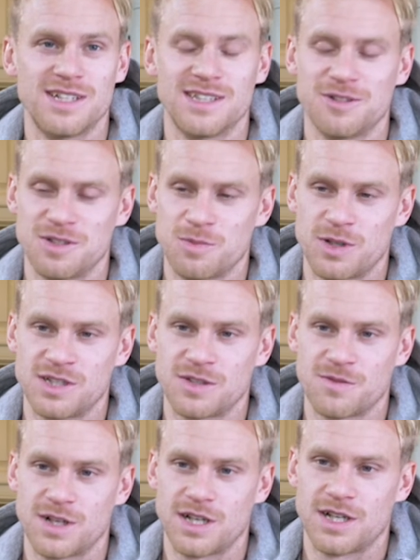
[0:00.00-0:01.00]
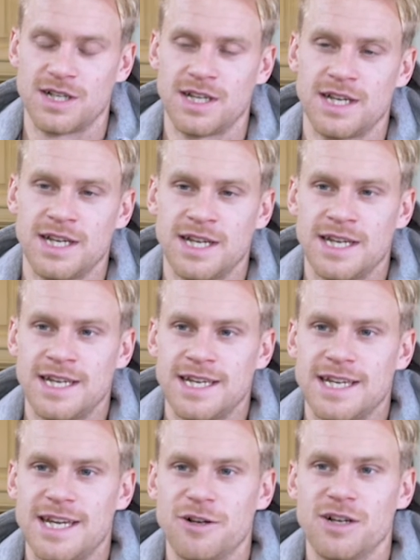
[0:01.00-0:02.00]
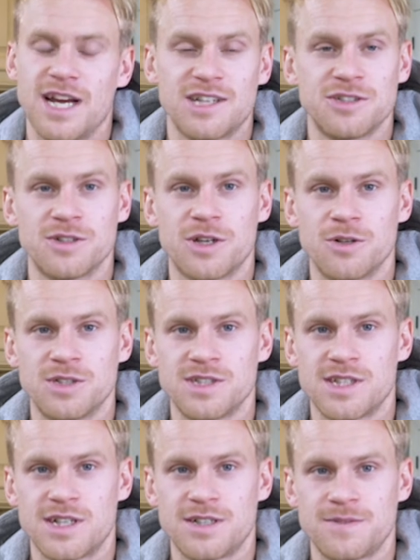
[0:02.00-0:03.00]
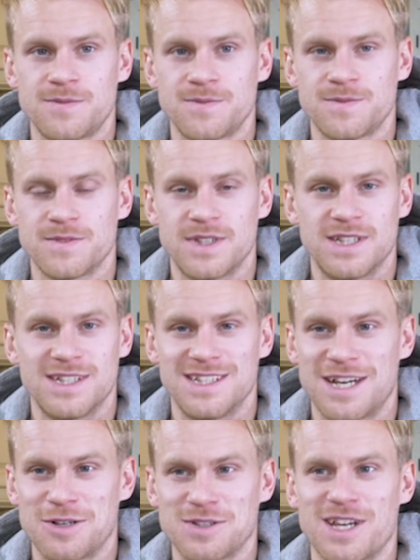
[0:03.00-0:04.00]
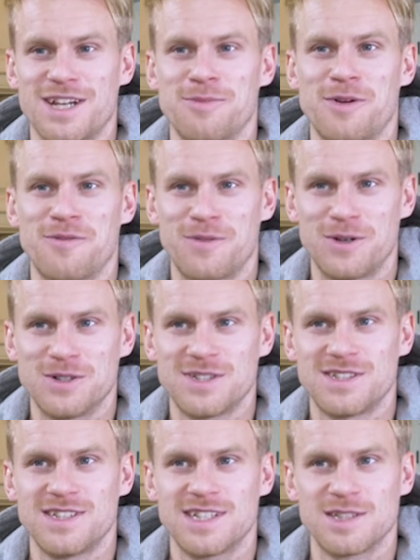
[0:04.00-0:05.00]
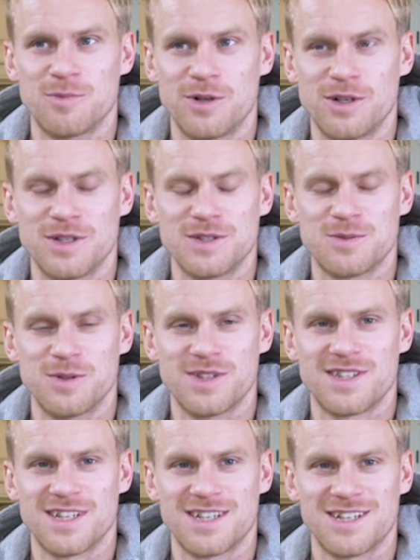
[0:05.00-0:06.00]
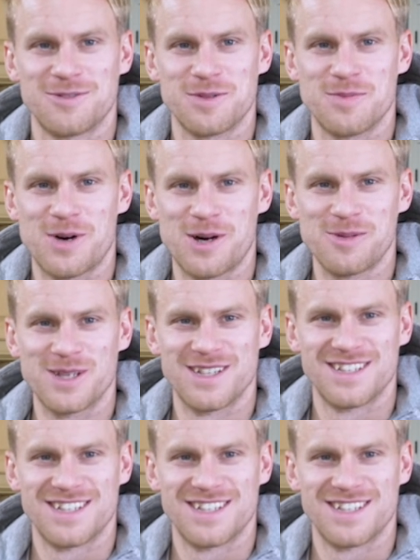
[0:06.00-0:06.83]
And there was a bunch of international coaches there. And that was kind of my first experience with Bobby.